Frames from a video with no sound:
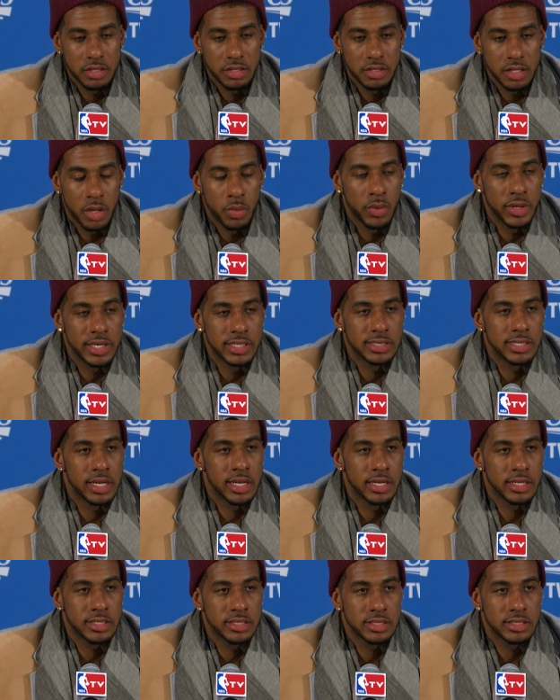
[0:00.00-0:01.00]
what it
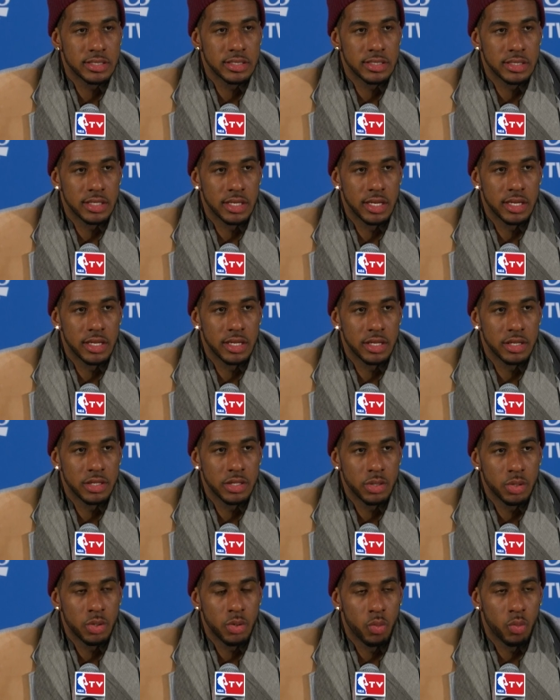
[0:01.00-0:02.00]
takes and,
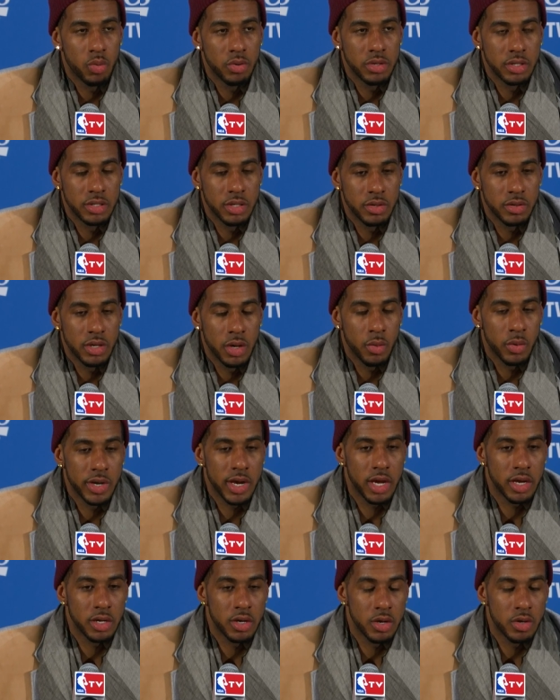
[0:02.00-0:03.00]
you know, what
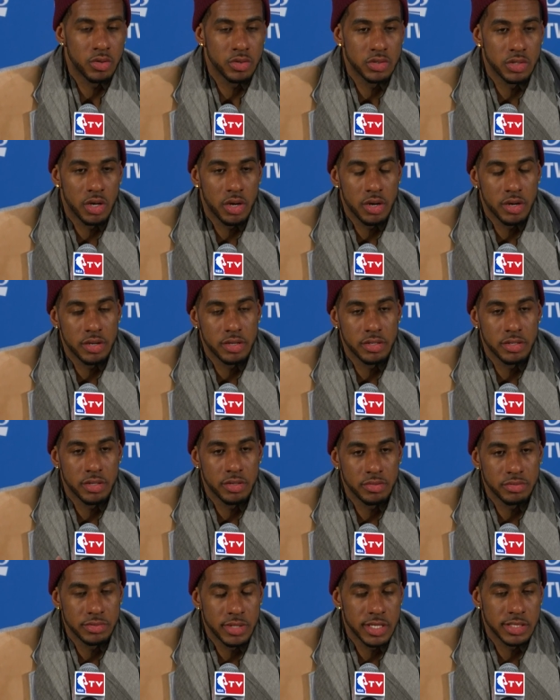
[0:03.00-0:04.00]
our goals are. You
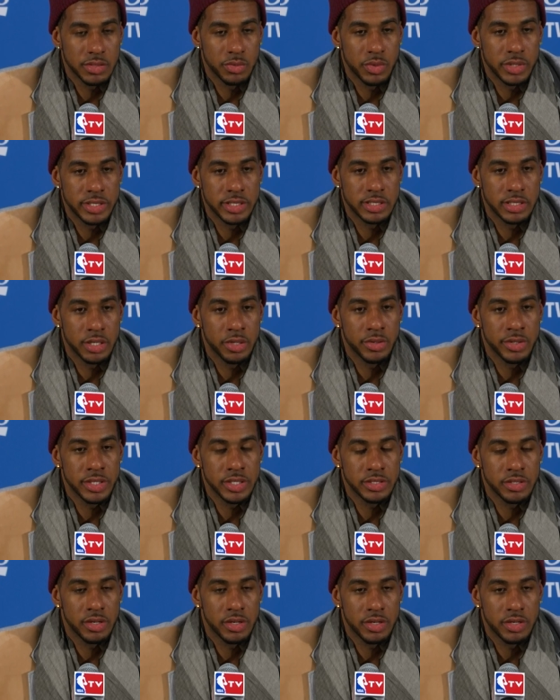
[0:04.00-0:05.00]
know, that's to win the
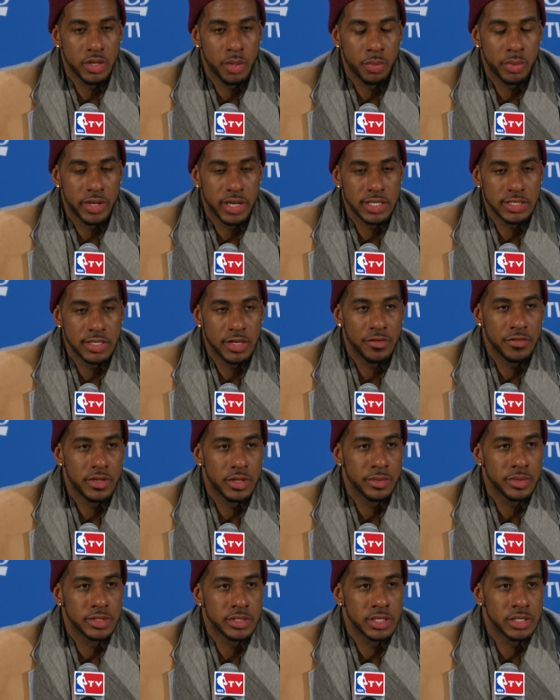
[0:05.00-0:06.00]
series or, you know, put ourselves in
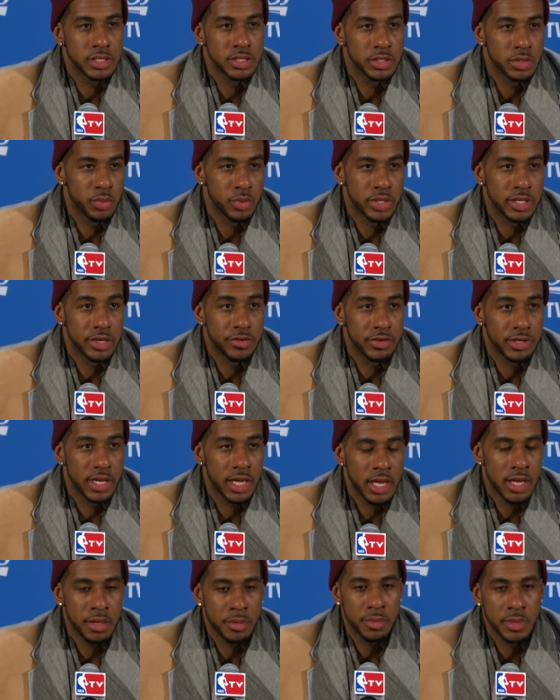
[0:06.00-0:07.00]
a position to win every
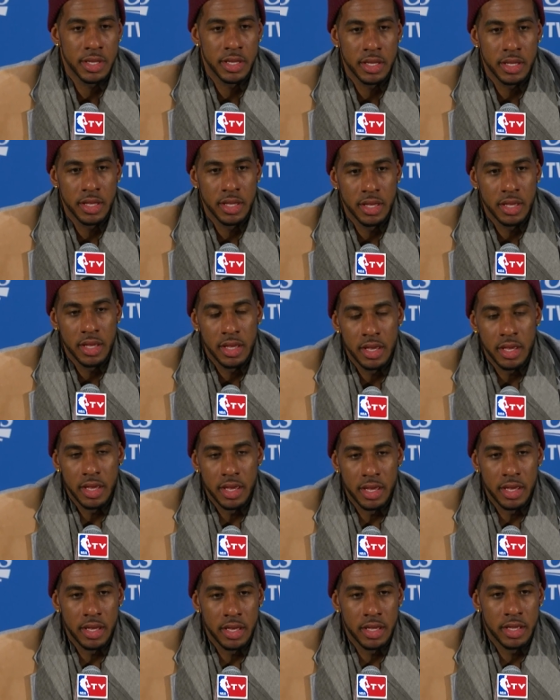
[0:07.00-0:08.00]
game.
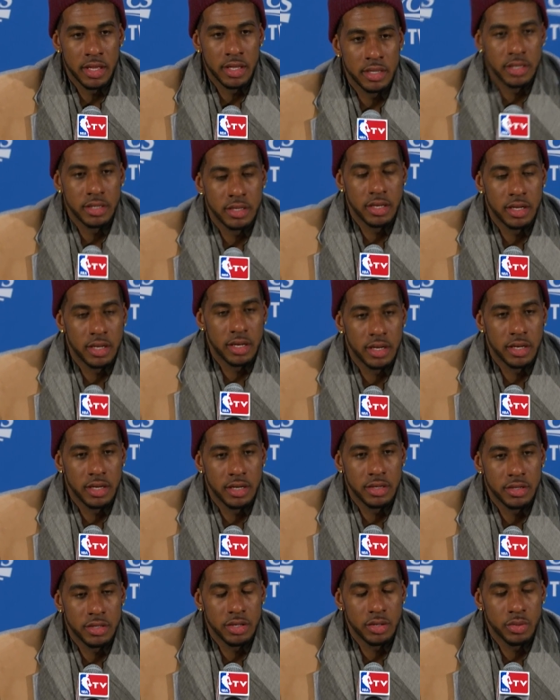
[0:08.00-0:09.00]
And,
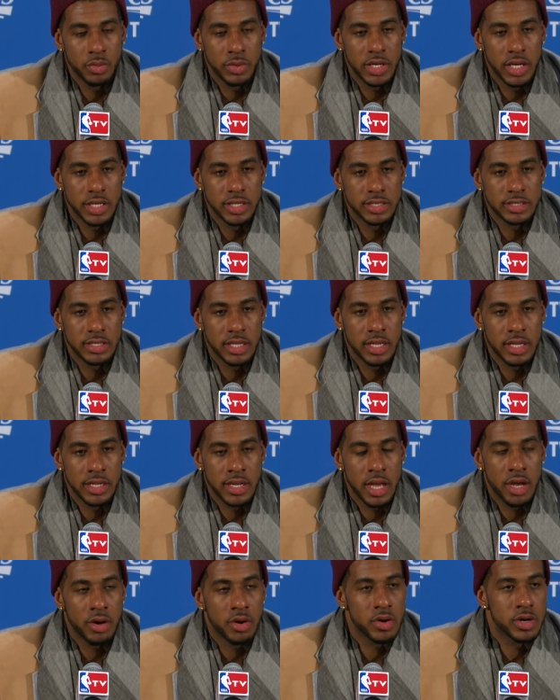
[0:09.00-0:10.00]
you know, we understand
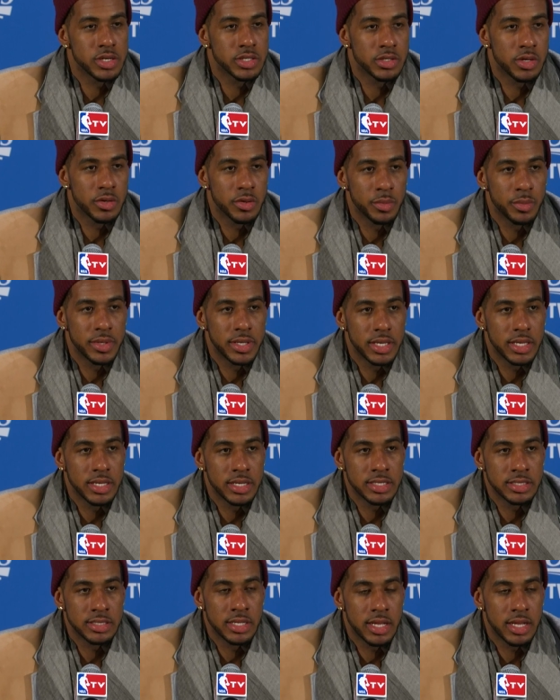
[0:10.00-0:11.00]
how hard it's going to be, and
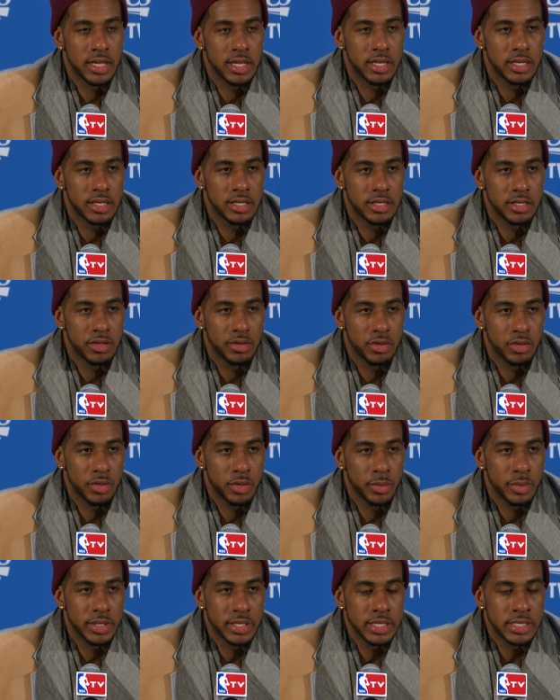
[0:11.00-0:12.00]
it's not, you know, going
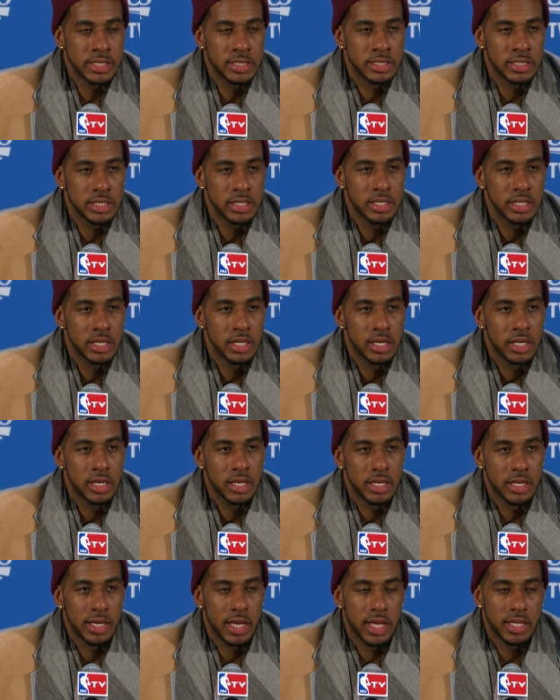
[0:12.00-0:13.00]
to be easy.
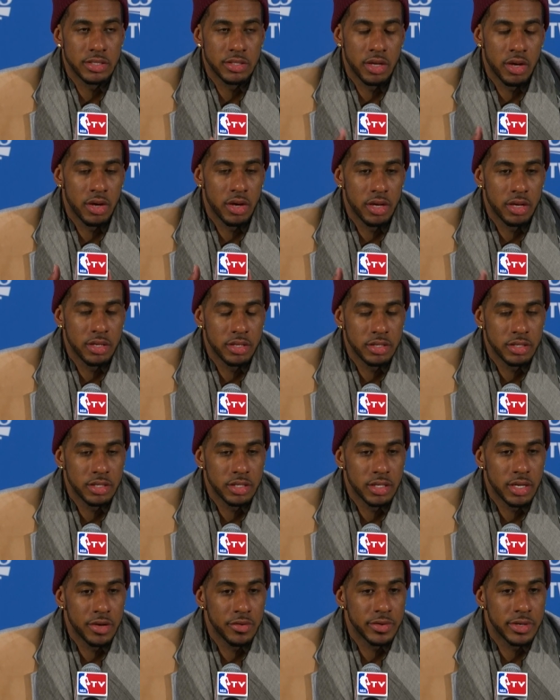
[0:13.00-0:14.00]
And I thought
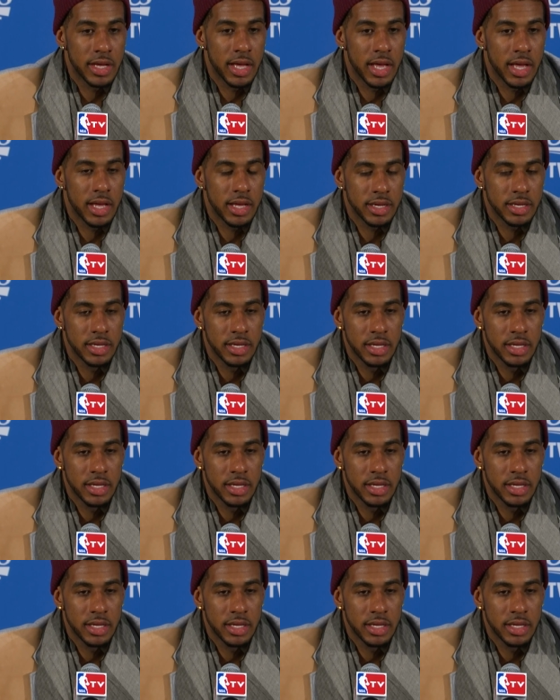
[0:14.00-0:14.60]
every guy